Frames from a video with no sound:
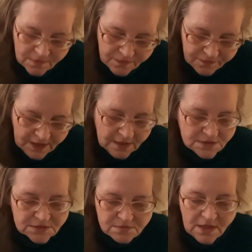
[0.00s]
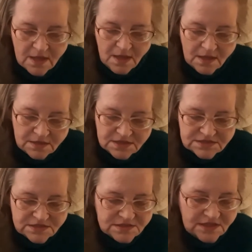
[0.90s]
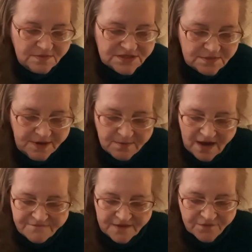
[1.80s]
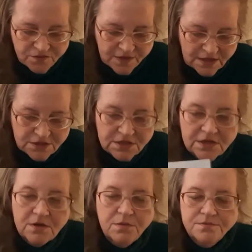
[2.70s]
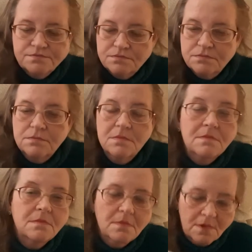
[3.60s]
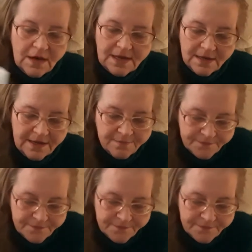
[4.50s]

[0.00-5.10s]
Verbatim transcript: things. This is, seems to be my favorite thing to do lately.